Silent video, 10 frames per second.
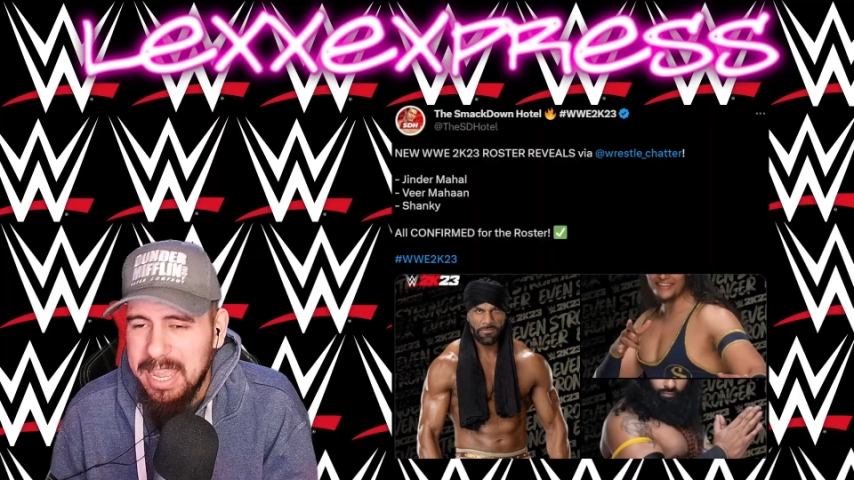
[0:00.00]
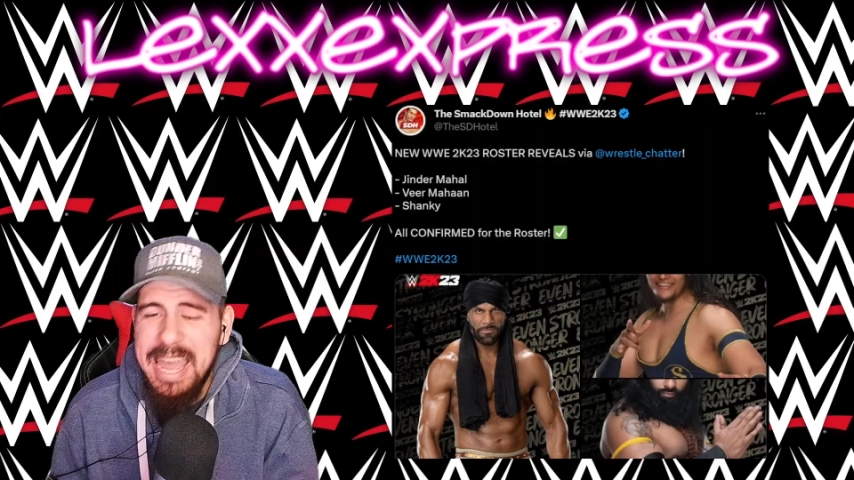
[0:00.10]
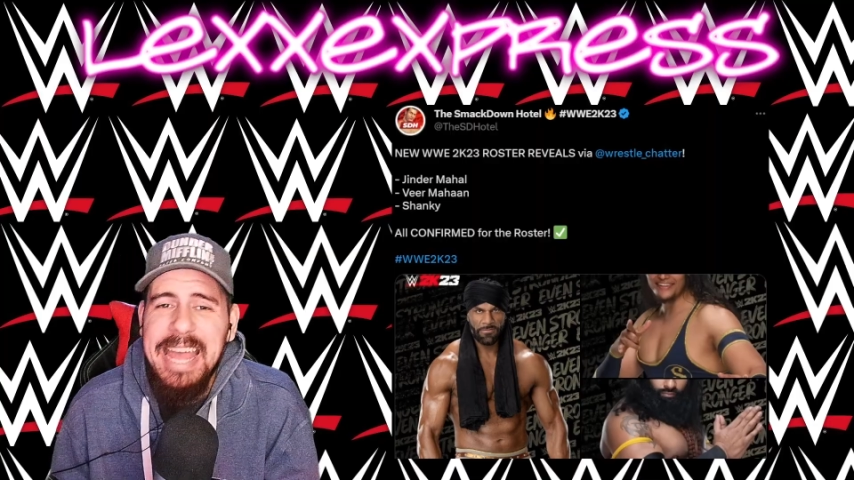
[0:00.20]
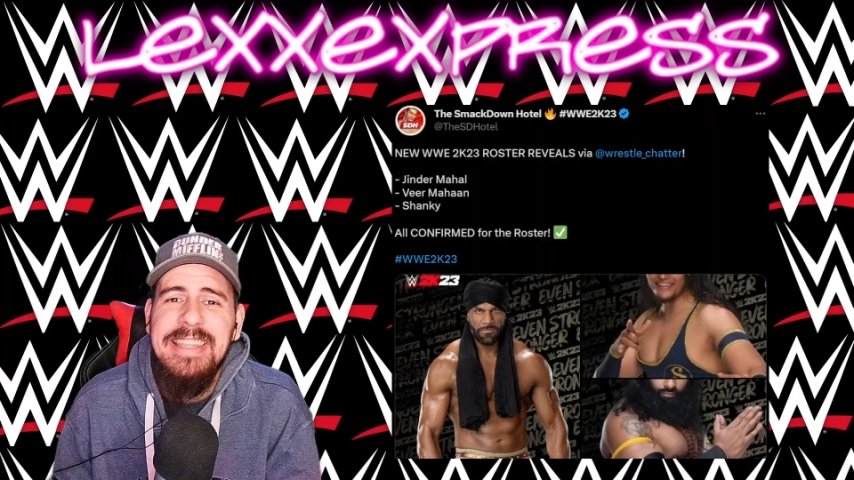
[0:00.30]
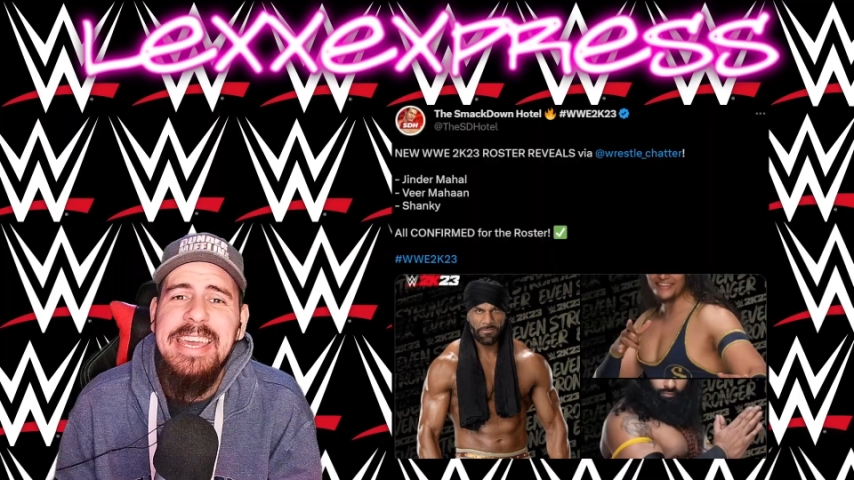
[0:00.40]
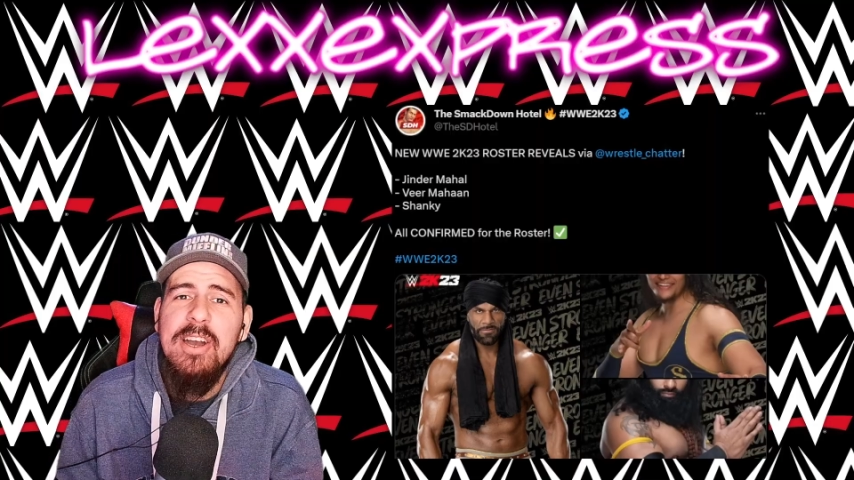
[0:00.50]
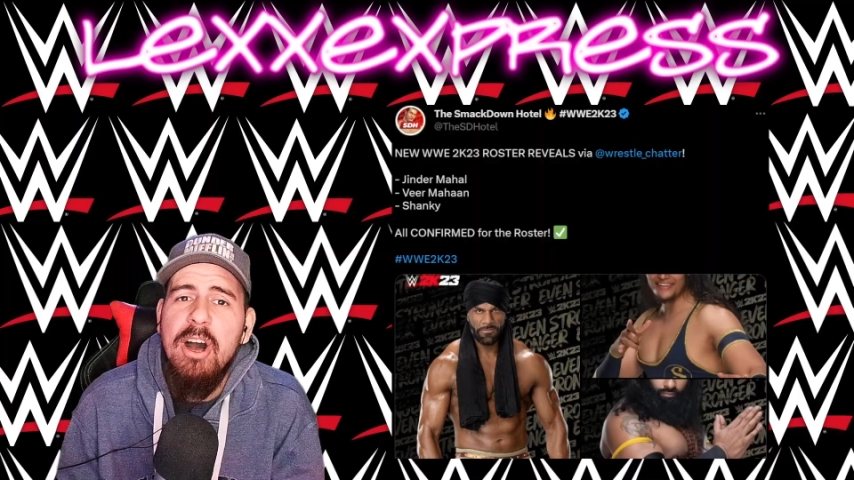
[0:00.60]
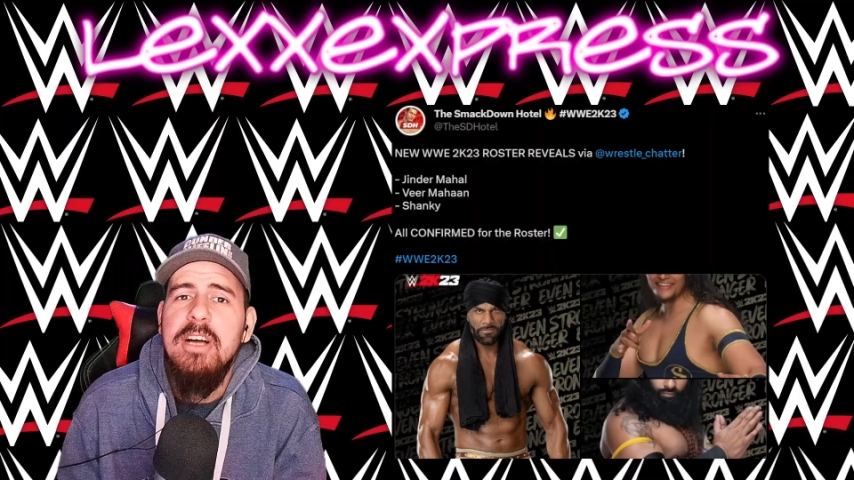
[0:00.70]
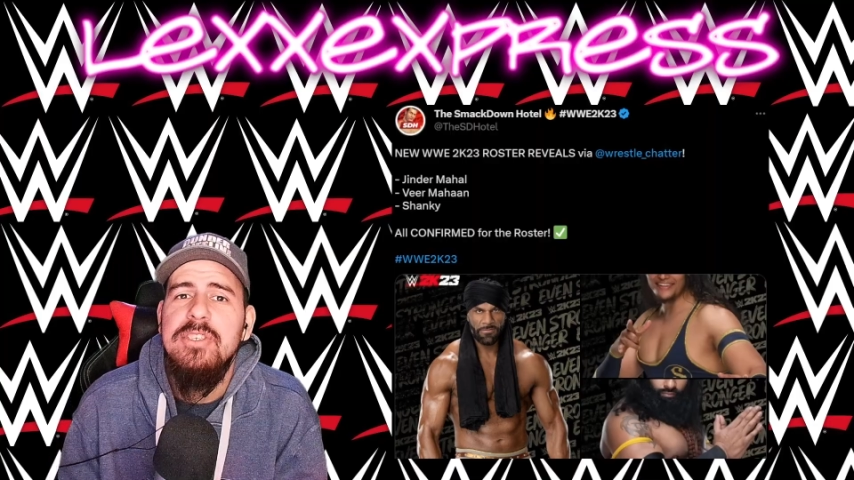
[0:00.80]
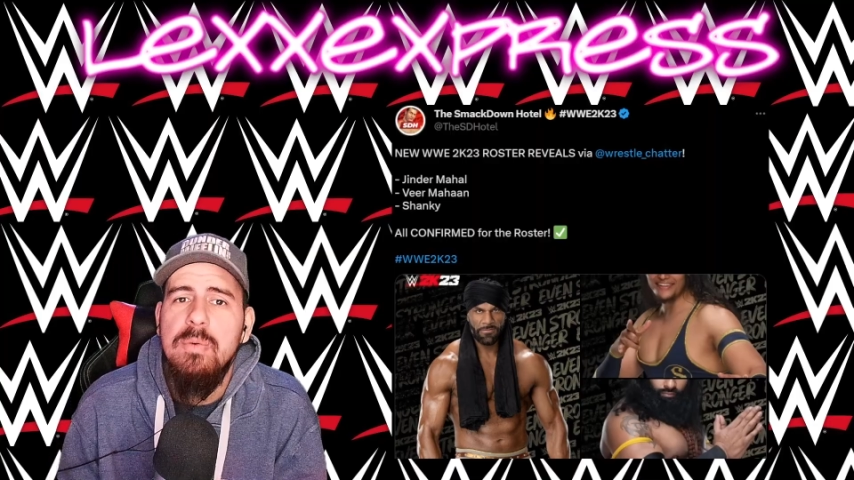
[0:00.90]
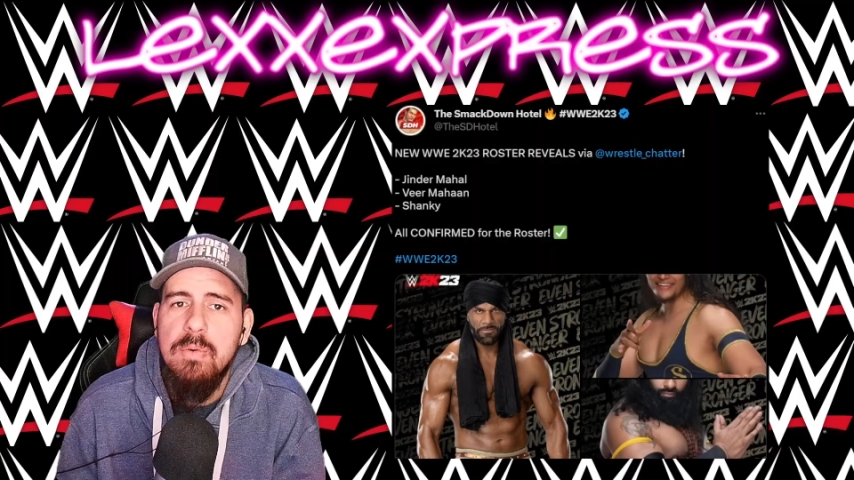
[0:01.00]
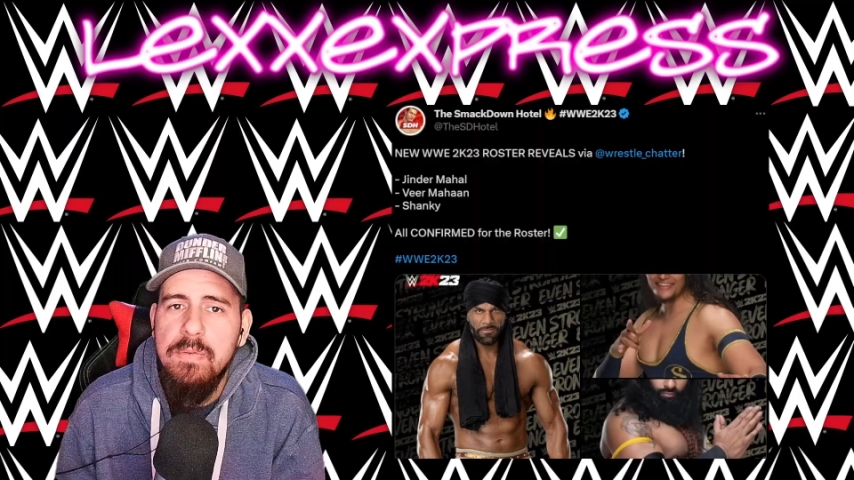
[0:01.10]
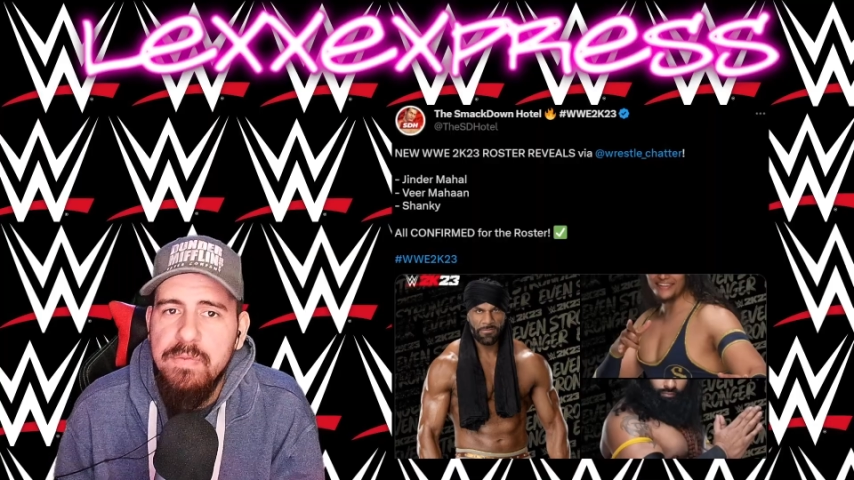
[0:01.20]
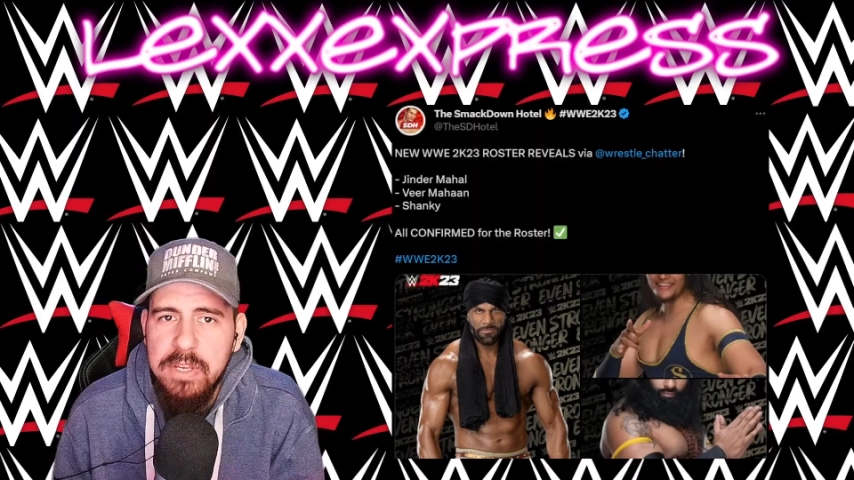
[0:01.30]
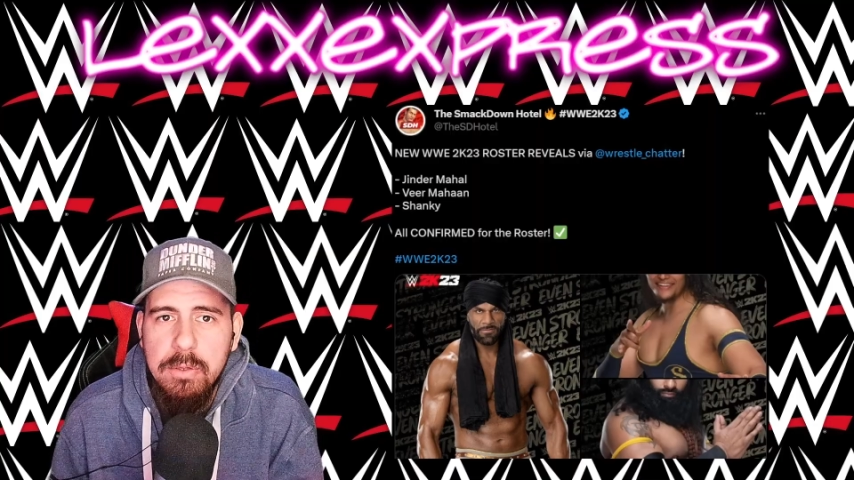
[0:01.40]
And they also
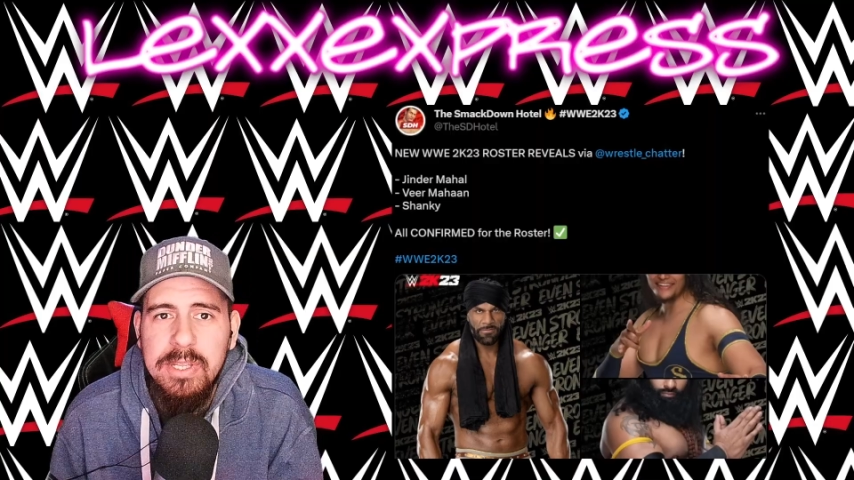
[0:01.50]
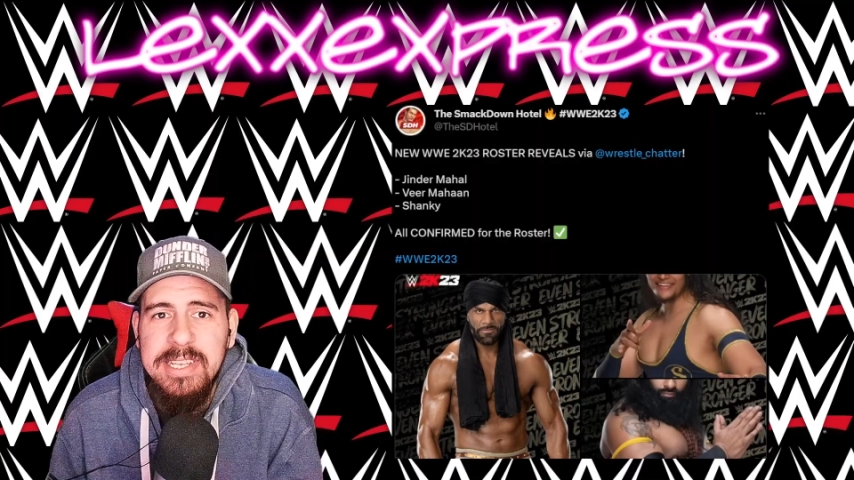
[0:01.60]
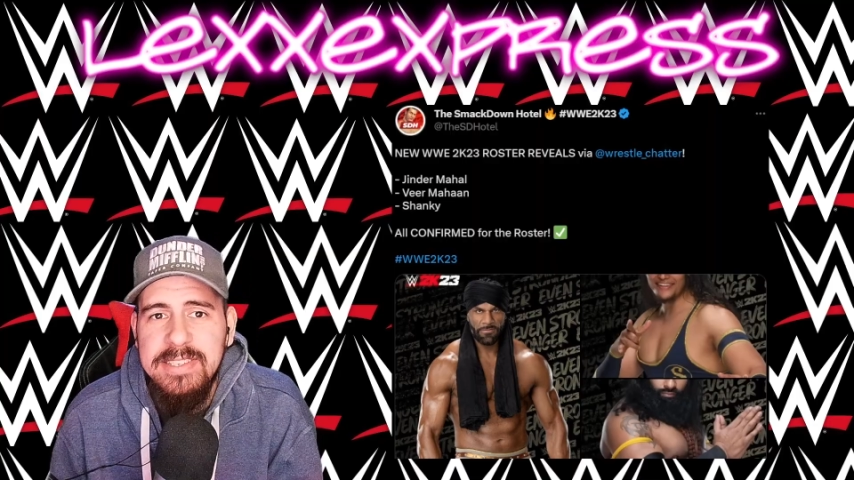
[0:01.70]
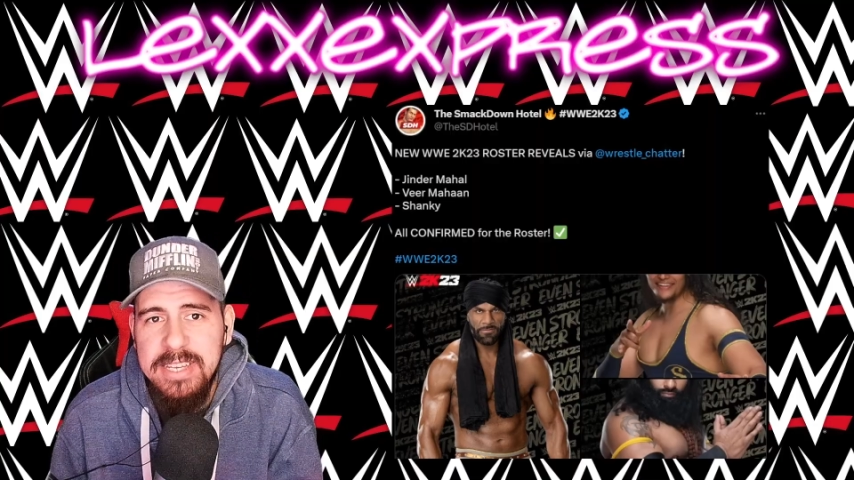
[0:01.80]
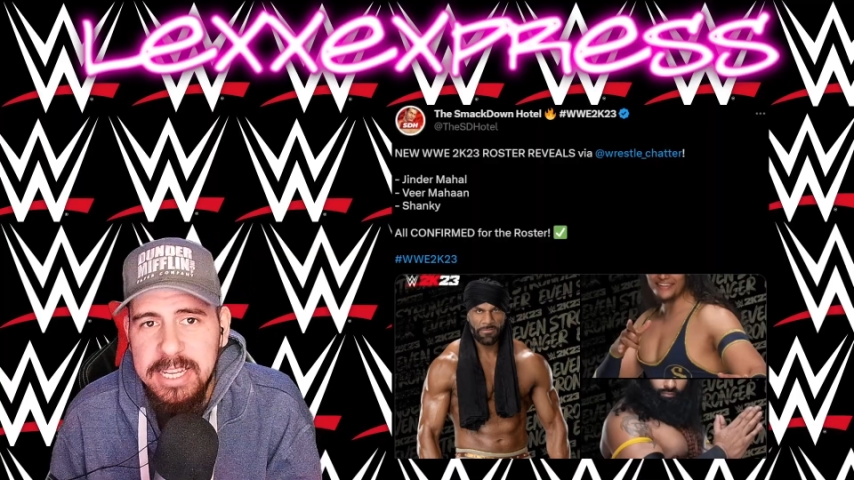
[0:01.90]
revealed his